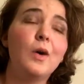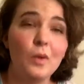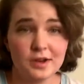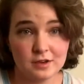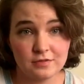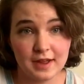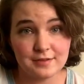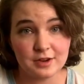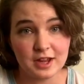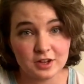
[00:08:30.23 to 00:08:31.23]
what your
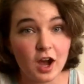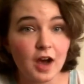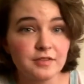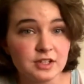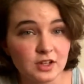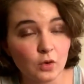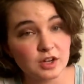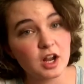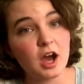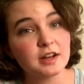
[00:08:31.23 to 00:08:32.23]
favorite coffee or
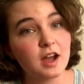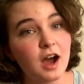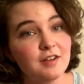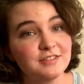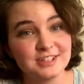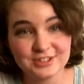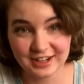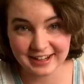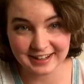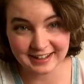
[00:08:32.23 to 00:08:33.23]
non-coffee
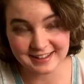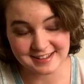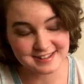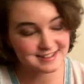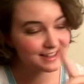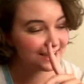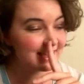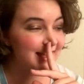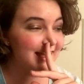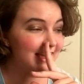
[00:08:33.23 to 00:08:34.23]
drink is,
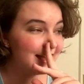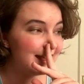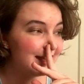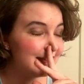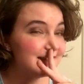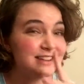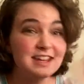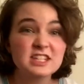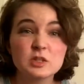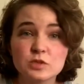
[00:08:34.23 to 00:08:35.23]
and
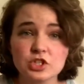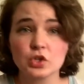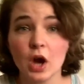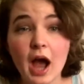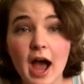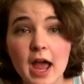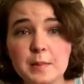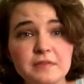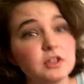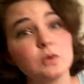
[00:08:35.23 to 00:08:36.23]
hit
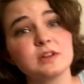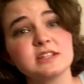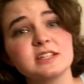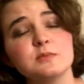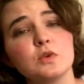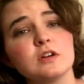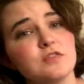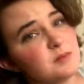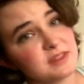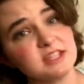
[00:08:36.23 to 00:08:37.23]
subscribe if you want to see more
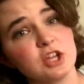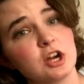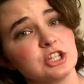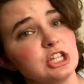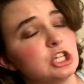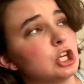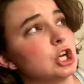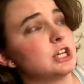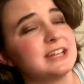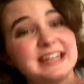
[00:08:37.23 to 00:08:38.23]
from this artsy
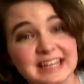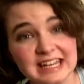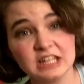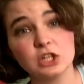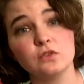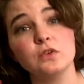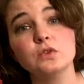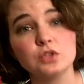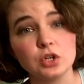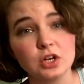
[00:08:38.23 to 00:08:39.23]
nerd in the
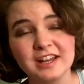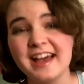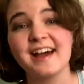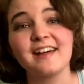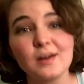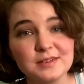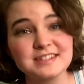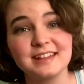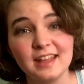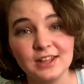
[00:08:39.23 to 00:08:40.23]
future. And I will
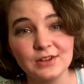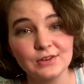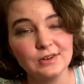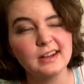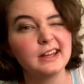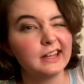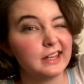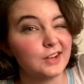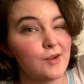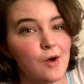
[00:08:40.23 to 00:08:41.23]
see you,
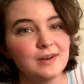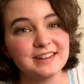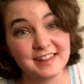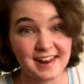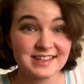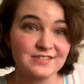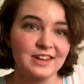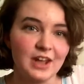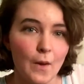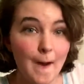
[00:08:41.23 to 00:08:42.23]
hero, in the next
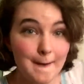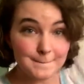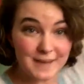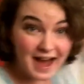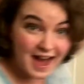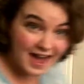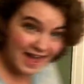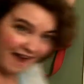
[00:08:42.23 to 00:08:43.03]
video. Bye!